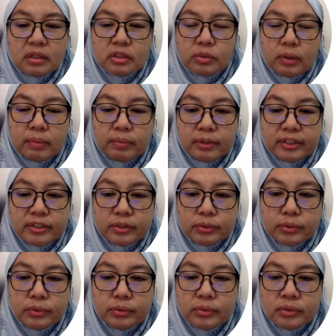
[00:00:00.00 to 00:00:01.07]

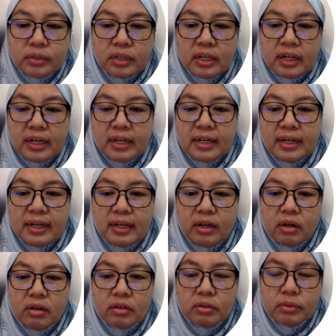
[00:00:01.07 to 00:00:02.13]
12.2. He
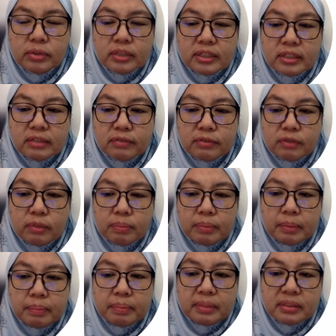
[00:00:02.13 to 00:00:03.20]
concluded from
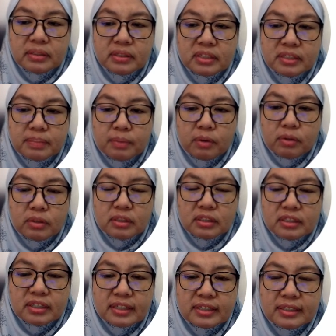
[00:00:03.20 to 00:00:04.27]
people's response
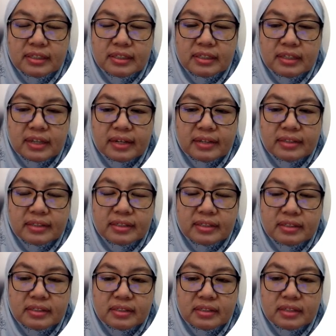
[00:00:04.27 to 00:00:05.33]
that certain
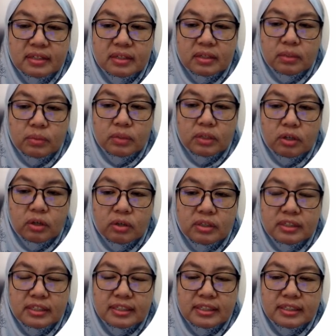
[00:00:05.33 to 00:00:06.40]
characteristics were
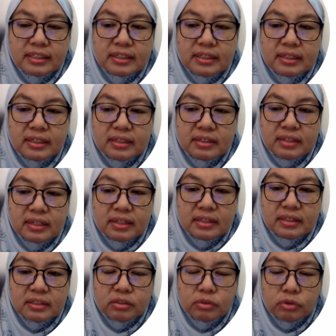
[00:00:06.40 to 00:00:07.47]
consistently
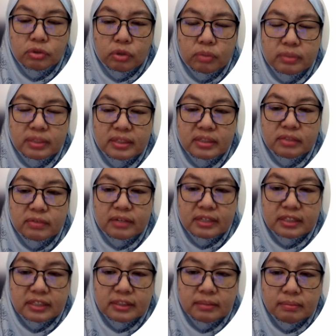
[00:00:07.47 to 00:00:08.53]
related to job
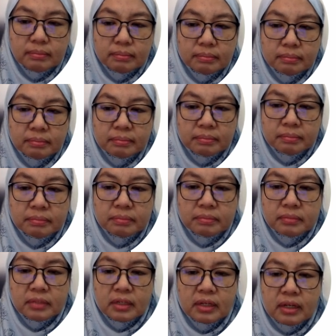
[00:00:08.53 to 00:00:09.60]
satisfaction
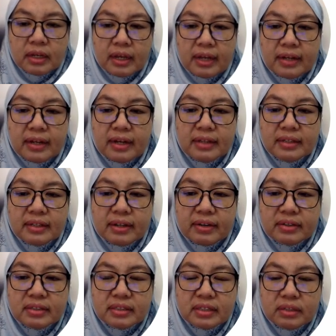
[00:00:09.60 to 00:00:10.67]
and other
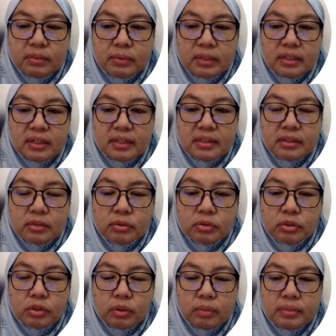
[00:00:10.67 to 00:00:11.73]
characteristics were related to
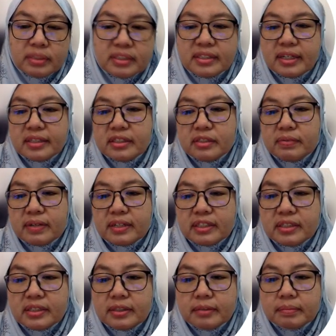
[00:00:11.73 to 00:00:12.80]
job
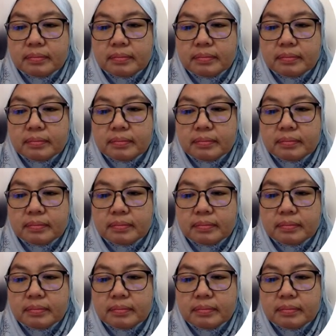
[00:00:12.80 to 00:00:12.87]
dissatisfaction.